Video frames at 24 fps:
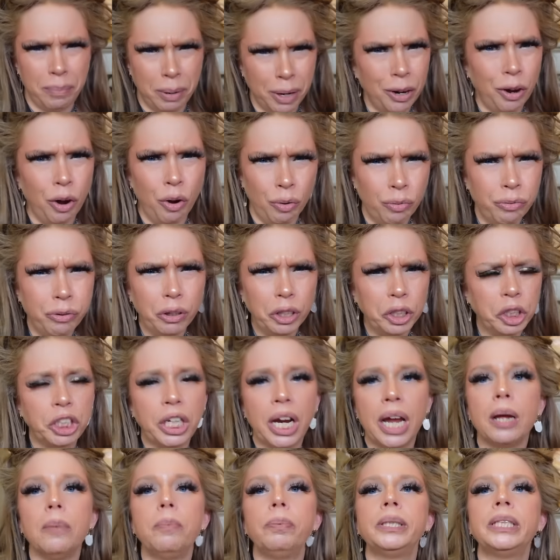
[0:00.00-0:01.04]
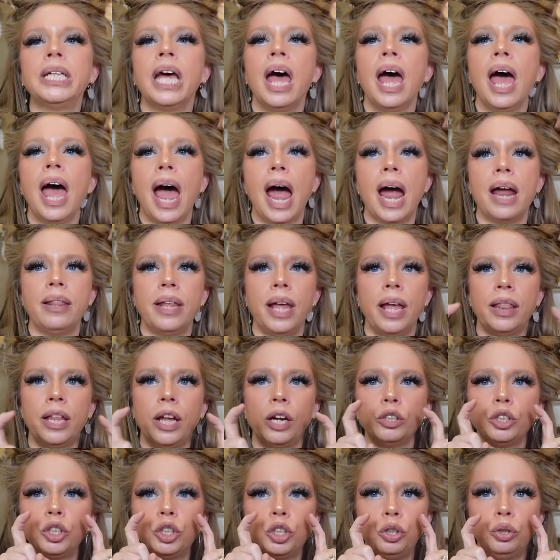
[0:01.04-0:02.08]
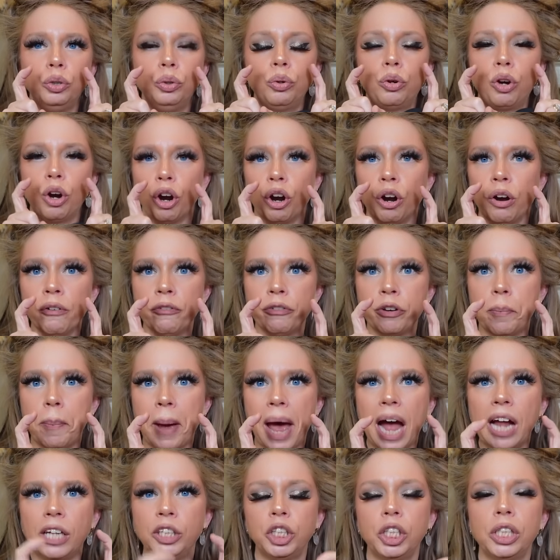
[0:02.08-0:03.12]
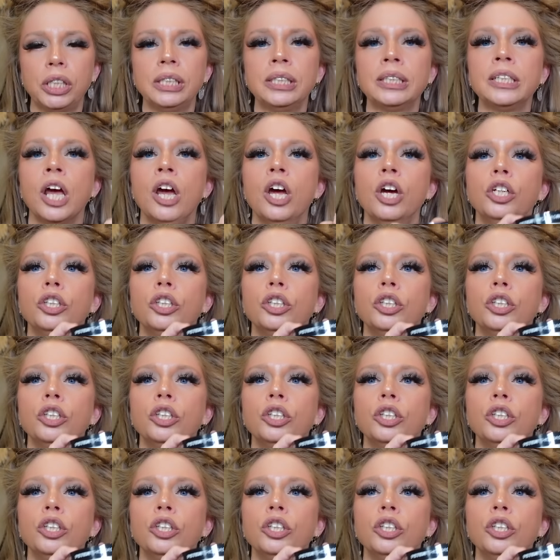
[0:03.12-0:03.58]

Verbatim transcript: but oval shaped, and then there's two curved patches.